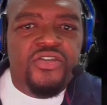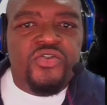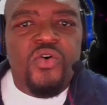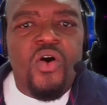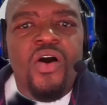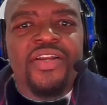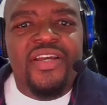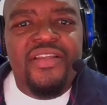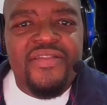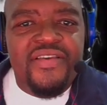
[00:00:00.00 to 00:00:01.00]
scored
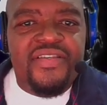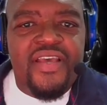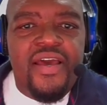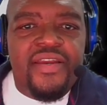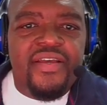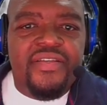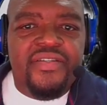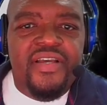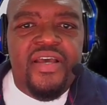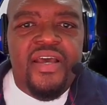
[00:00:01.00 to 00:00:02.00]
in these
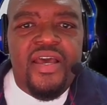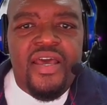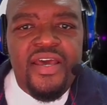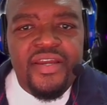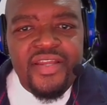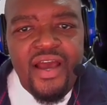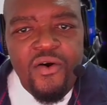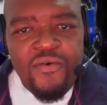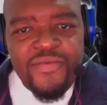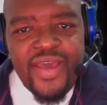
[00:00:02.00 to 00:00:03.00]
areas. Area
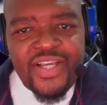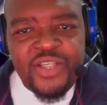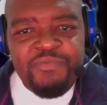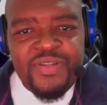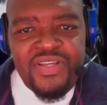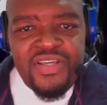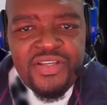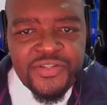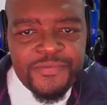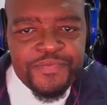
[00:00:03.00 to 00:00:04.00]
of
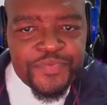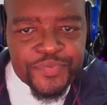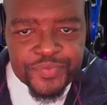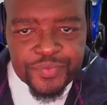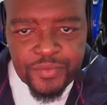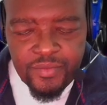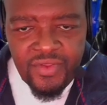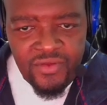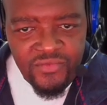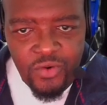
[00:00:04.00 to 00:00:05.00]
expertise,
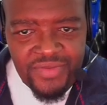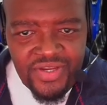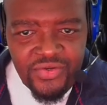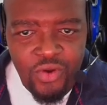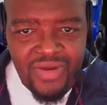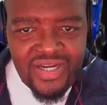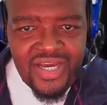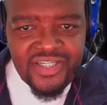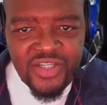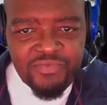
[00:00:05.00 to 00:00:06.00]
for me, normally
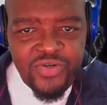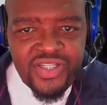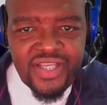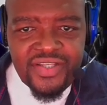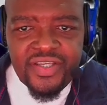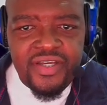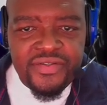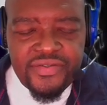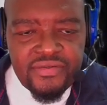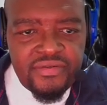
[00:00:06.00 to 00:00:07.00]
I just put it as
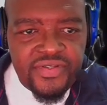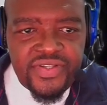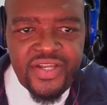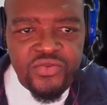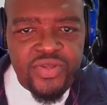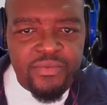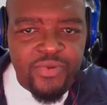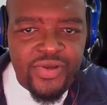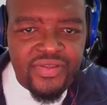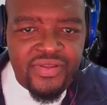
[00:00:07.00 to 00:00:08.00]
skills, straight to the
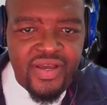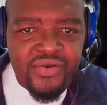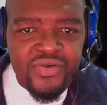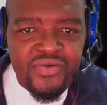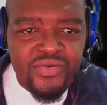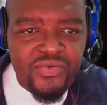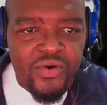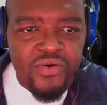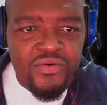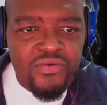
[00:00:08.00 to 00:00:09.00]
point. I don't
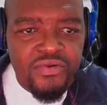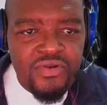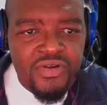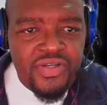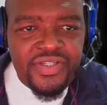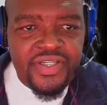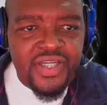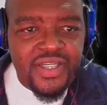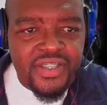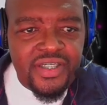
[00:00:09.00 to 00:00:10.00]
go
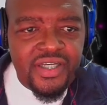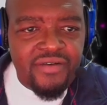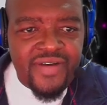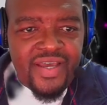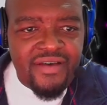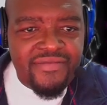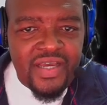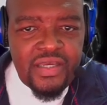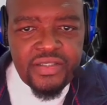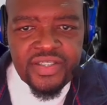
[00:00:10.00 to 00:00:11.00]
jiga
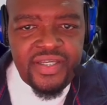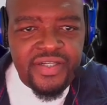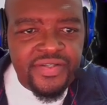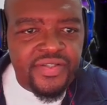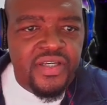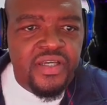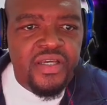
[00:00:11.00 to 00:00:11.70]
via skills,